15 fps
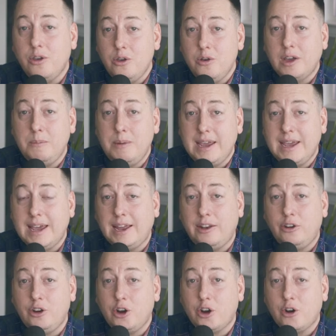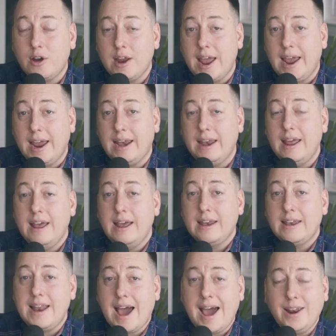you can begin to create
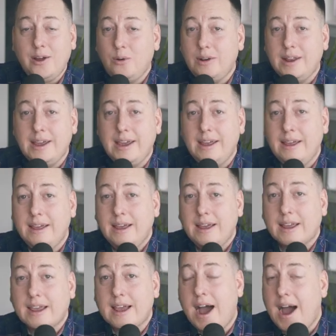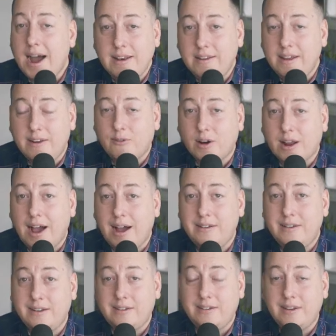not only content for
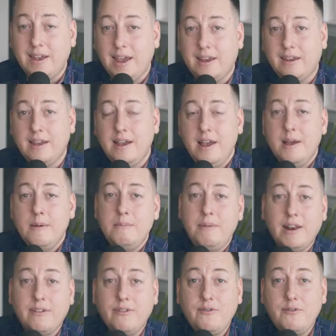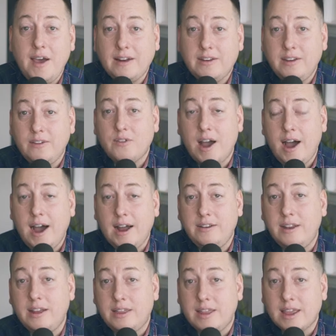content's sake, but effective
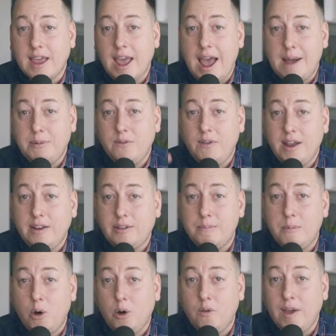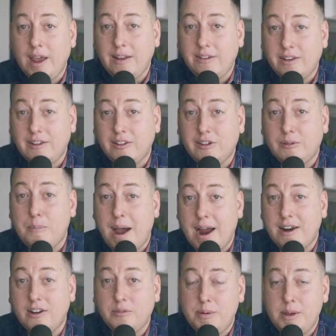content that captivates, motivates, and
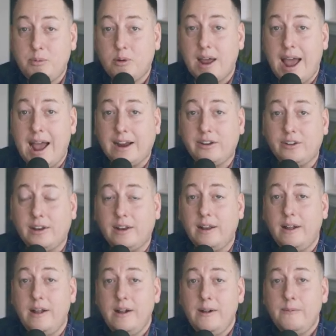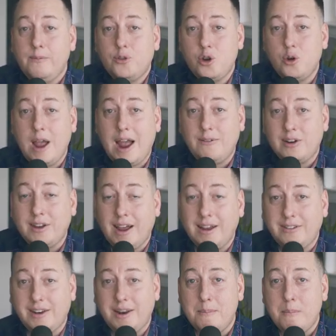inspires people to action through
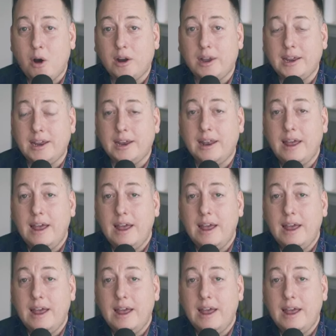advertising and marketing.